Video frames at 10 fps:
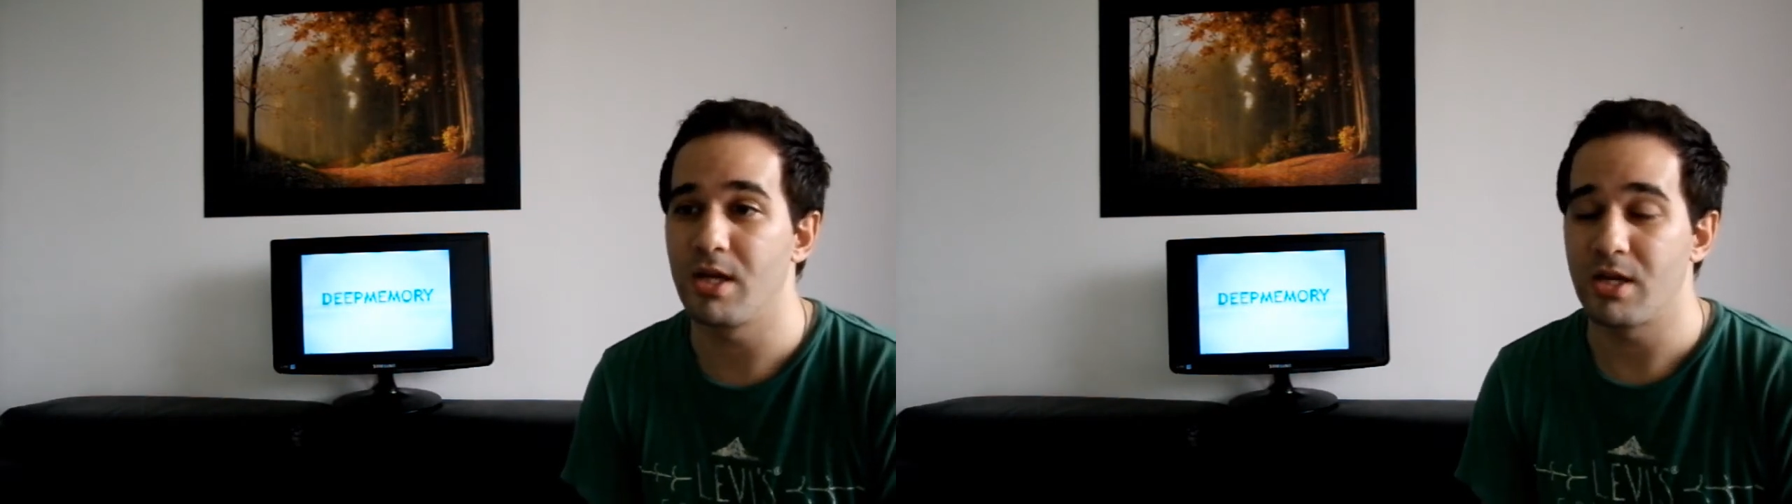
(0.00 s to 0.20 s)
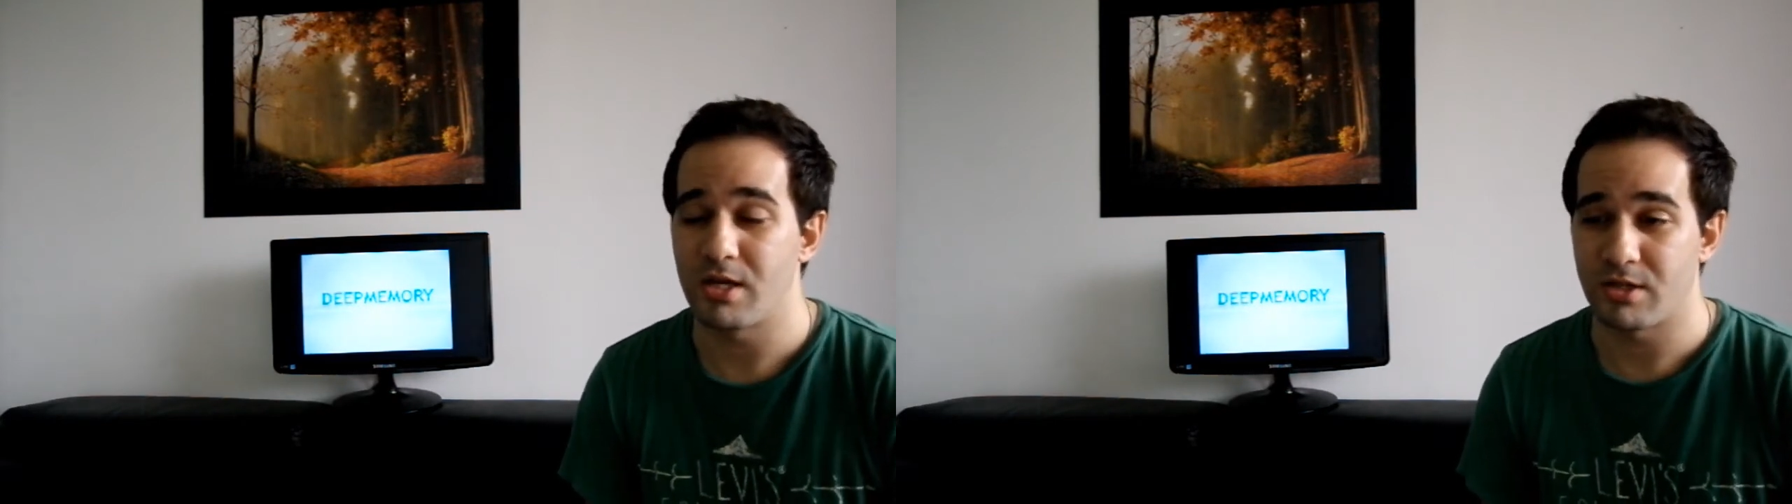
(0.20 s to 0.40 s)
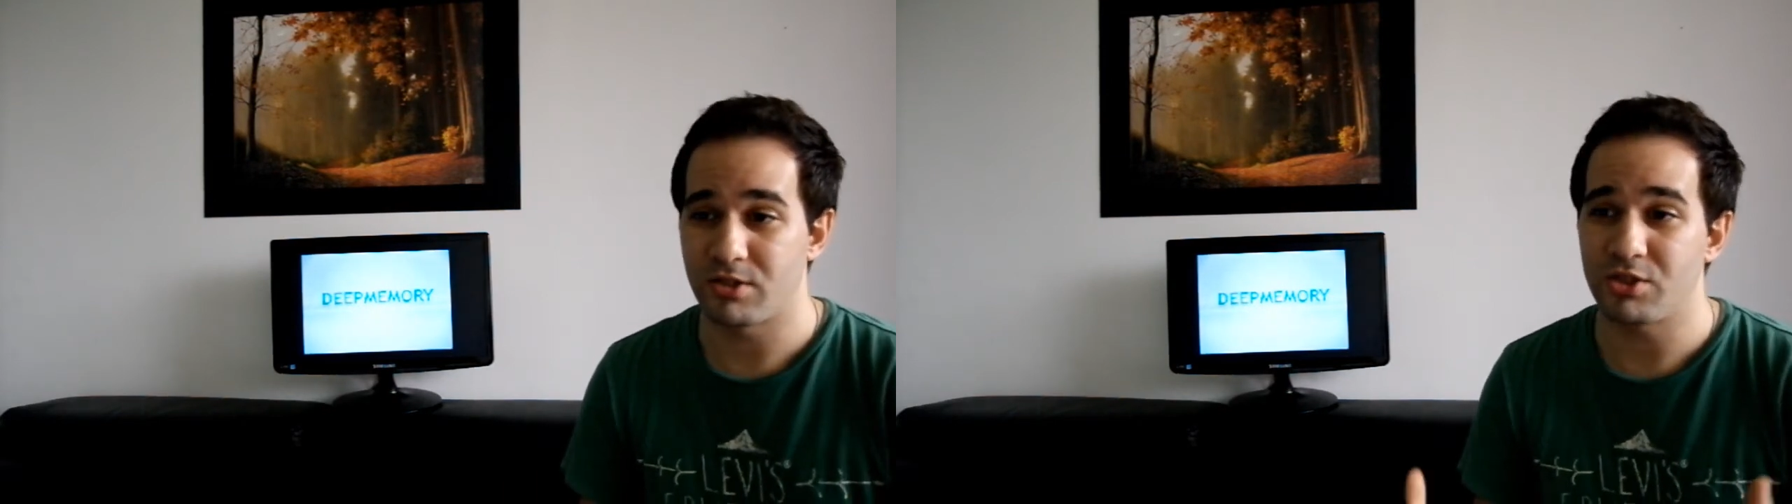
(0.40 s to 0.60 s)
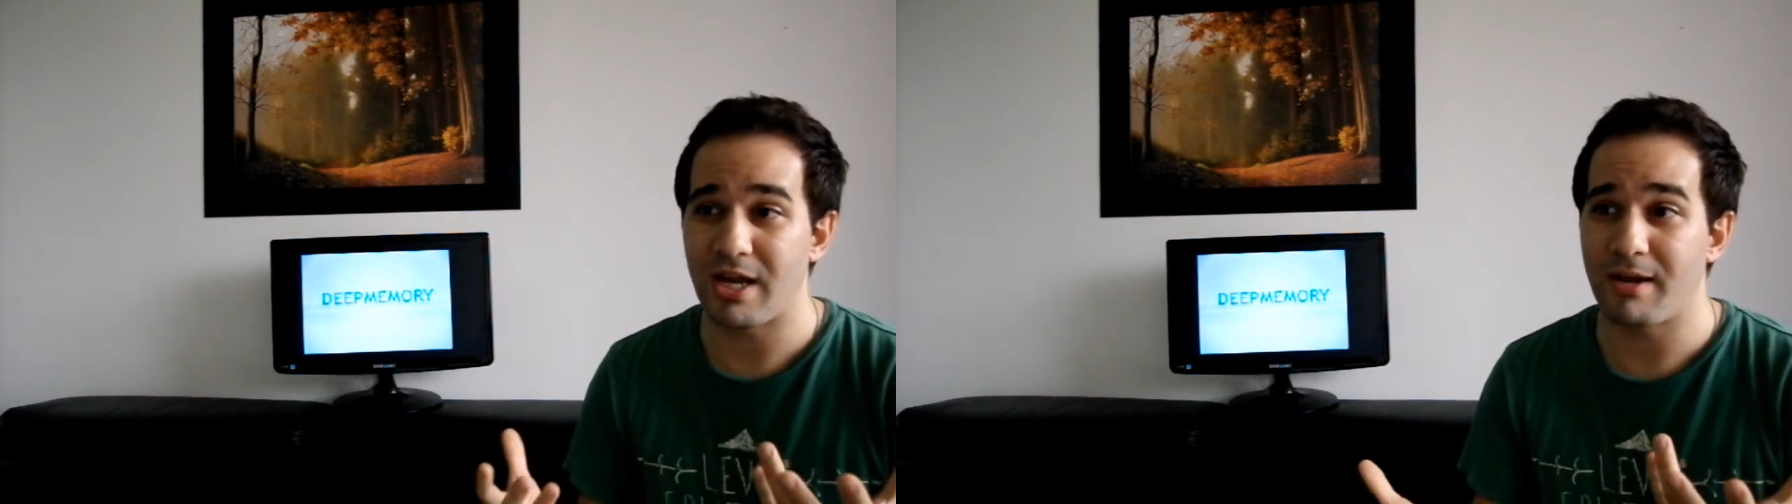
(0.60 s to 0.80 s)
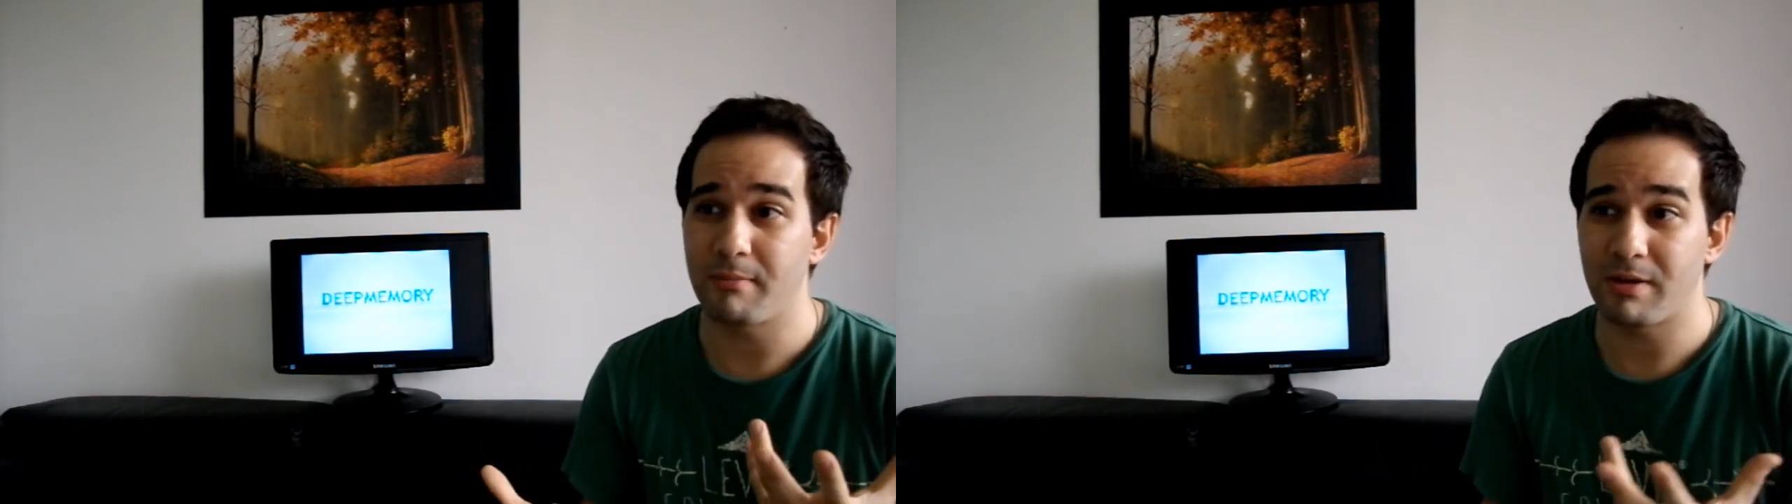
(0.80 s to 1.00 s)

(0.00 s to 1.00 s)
Such an